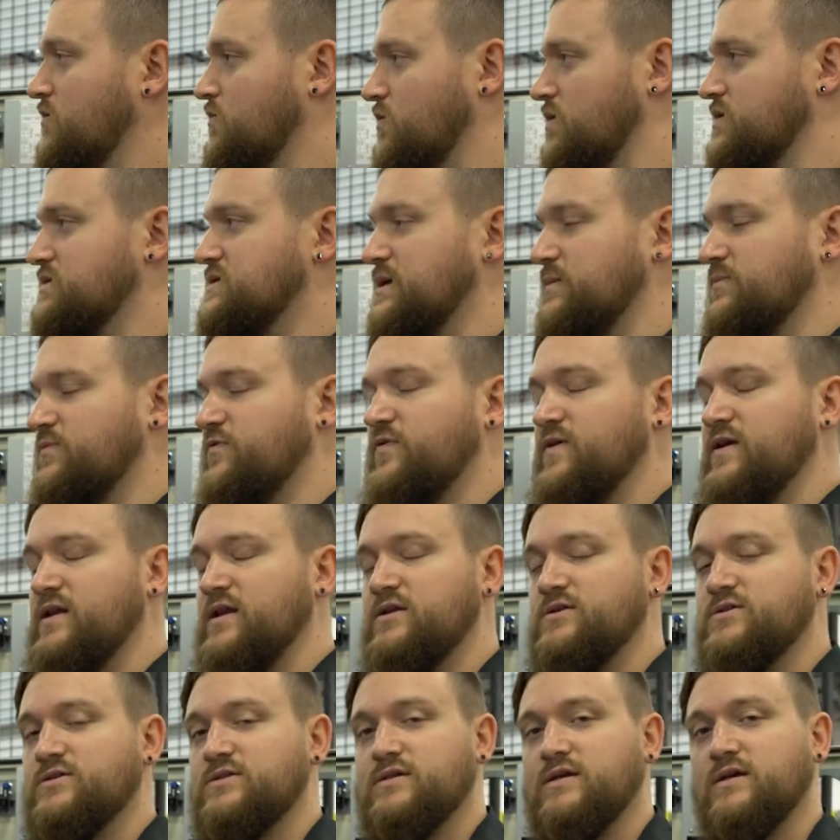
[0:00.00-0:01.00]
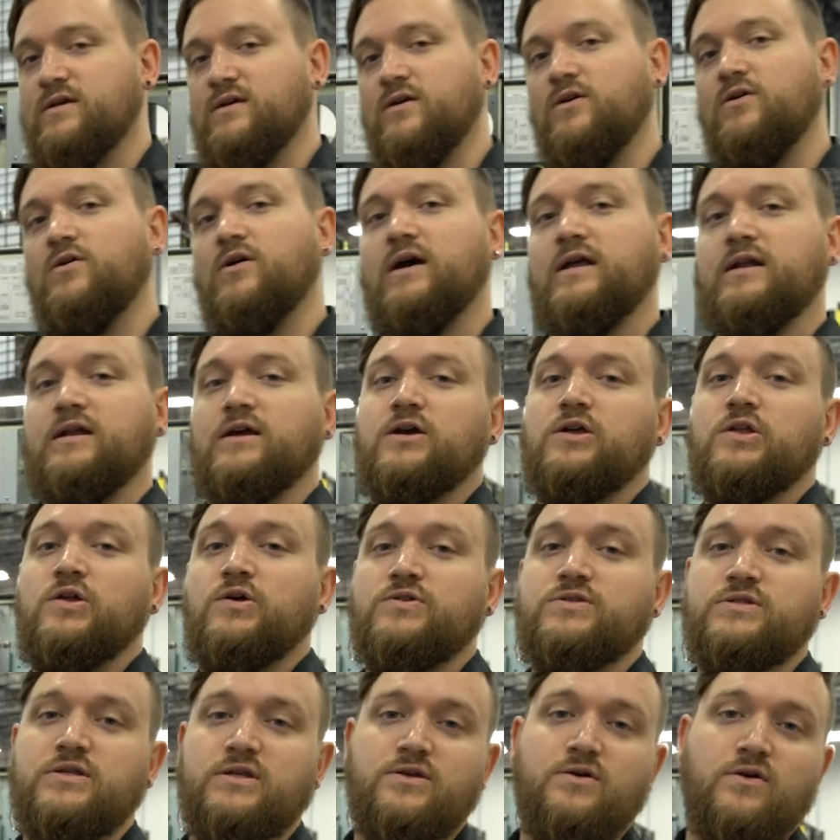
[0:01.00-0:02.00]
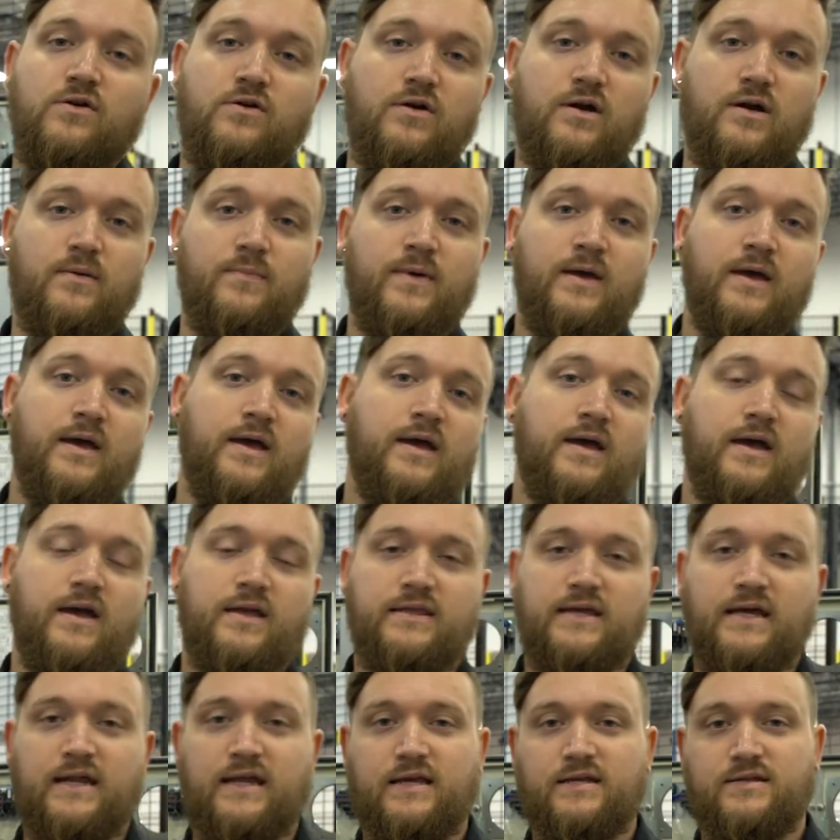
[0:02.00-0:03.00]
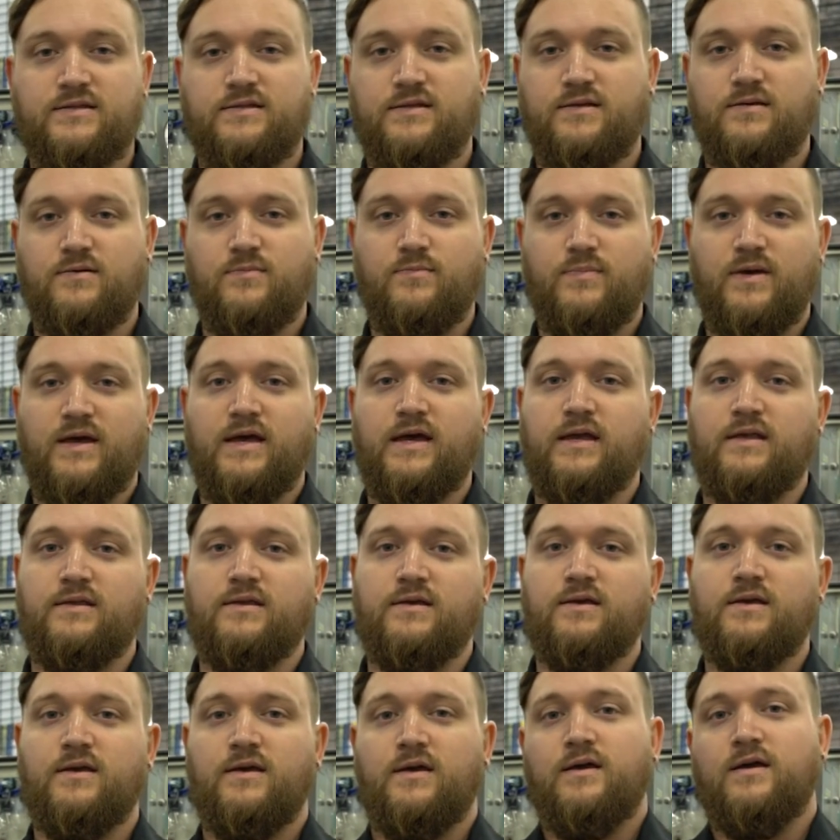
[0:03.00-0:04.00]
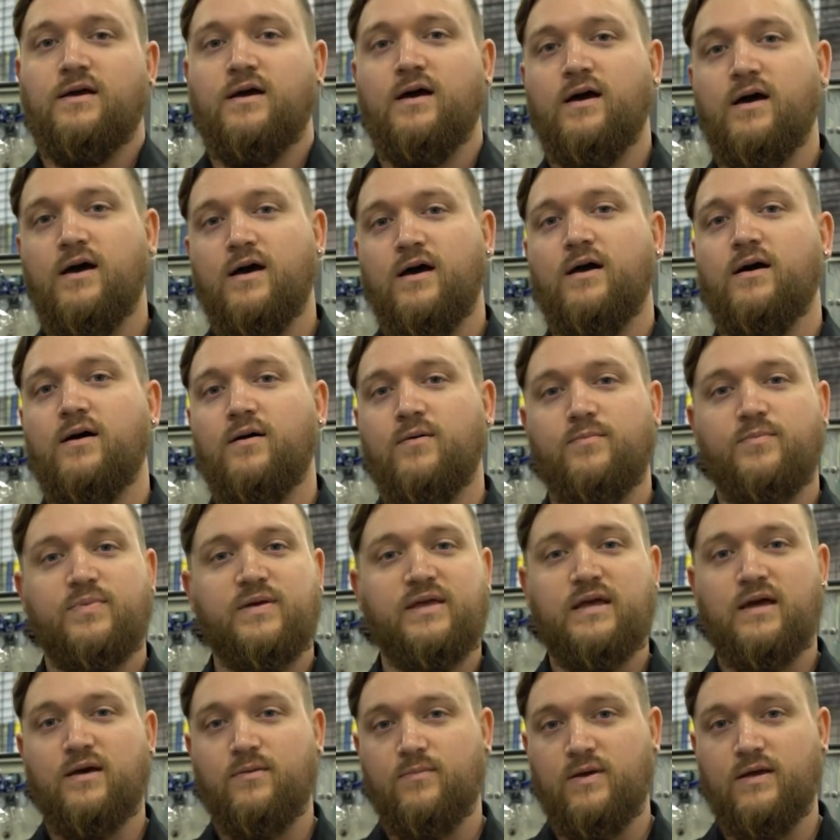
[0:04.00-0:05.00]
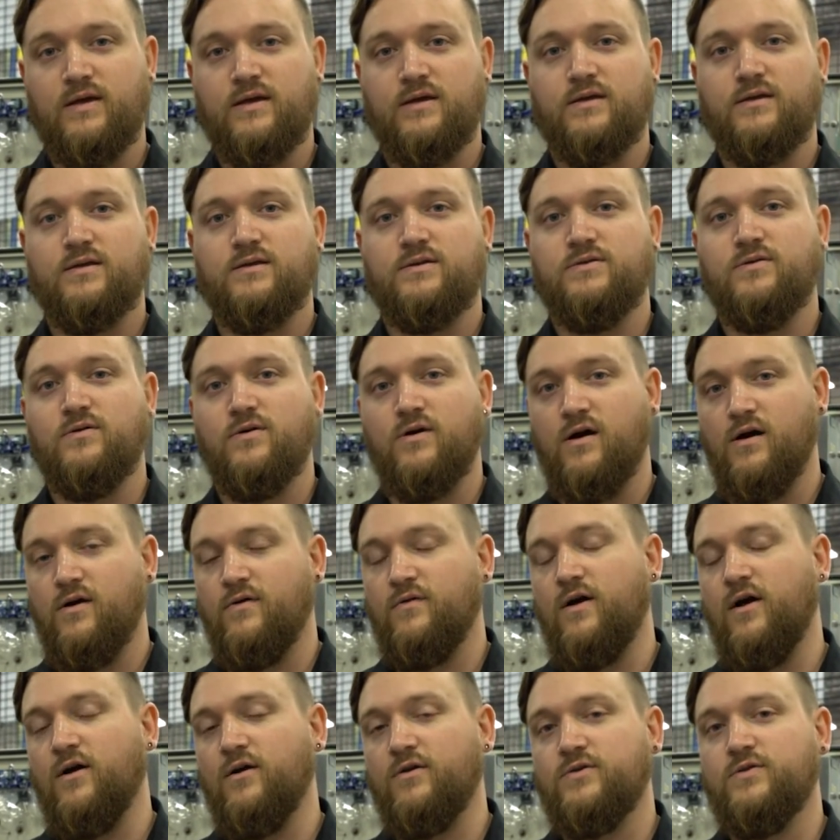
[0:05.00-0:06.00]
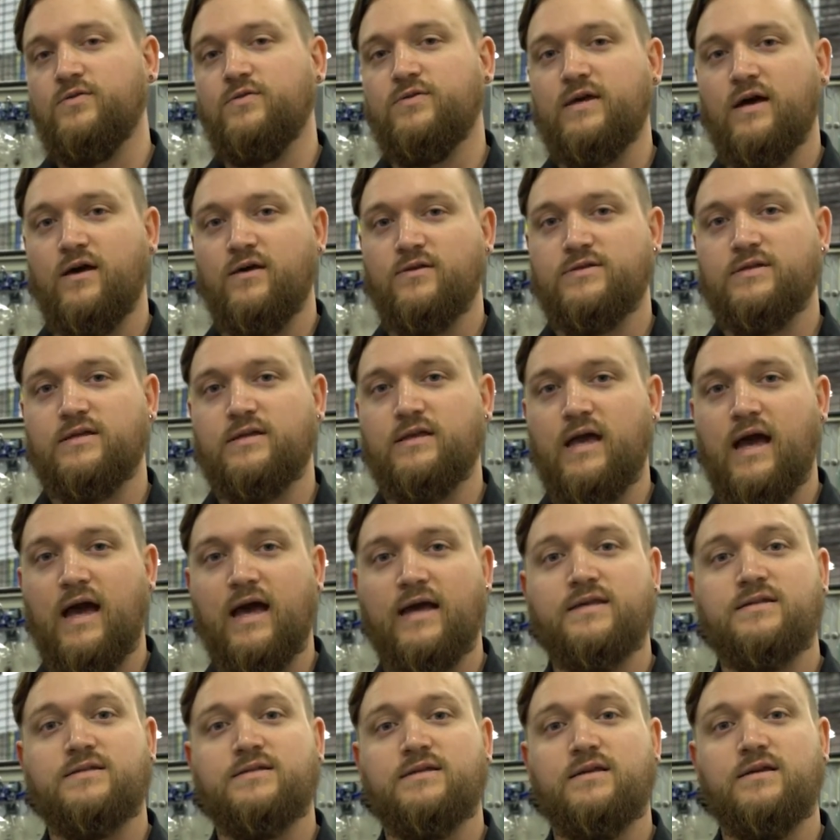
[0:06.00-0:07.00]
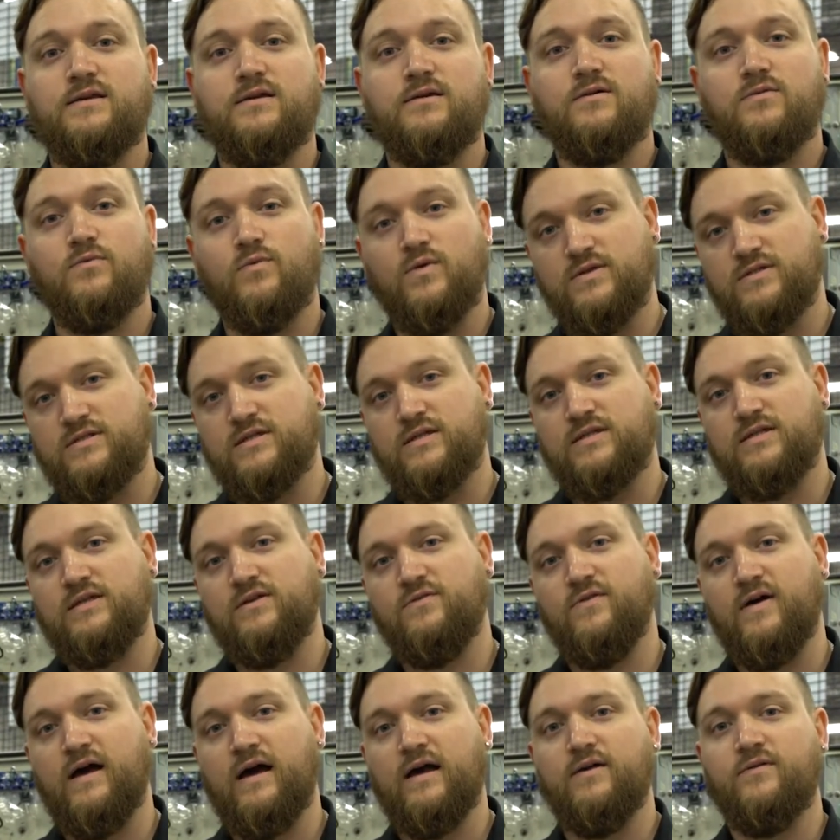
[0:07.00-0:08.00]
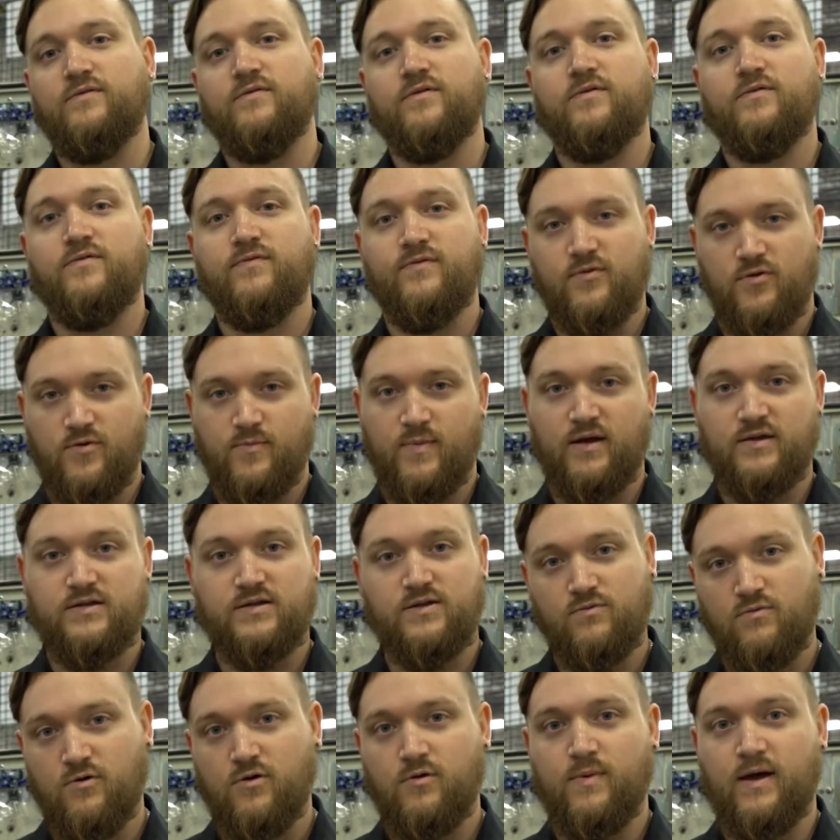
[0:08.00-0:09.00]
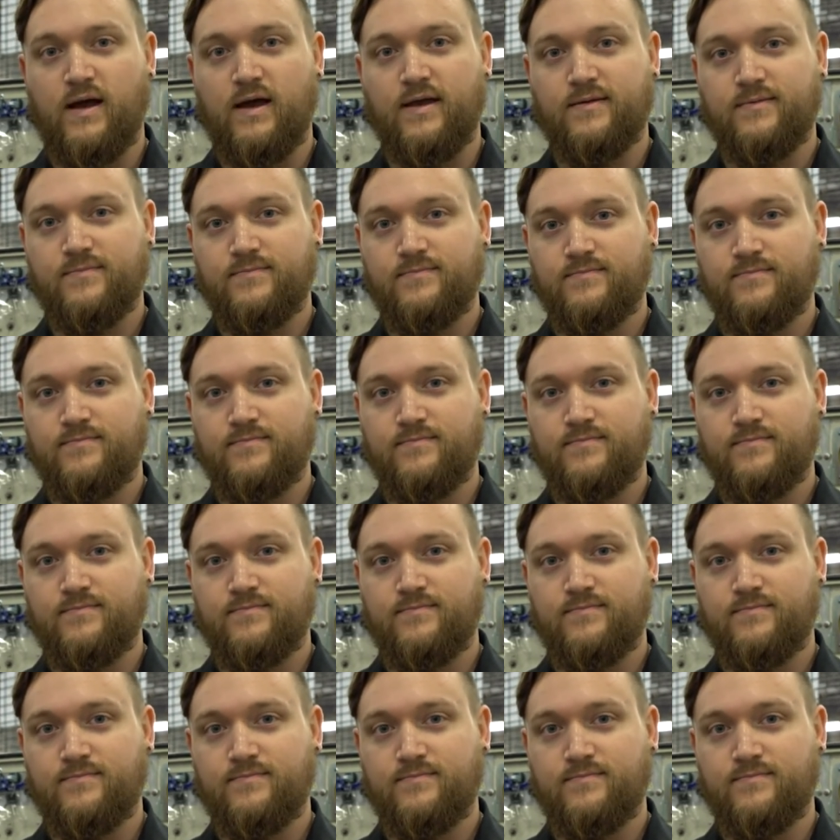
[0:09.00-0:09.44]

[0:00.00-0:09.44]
Once I'm finished, I can go ahead and close the door up and that has been uh, PMing your R2000 IC 165 floor mounted robot.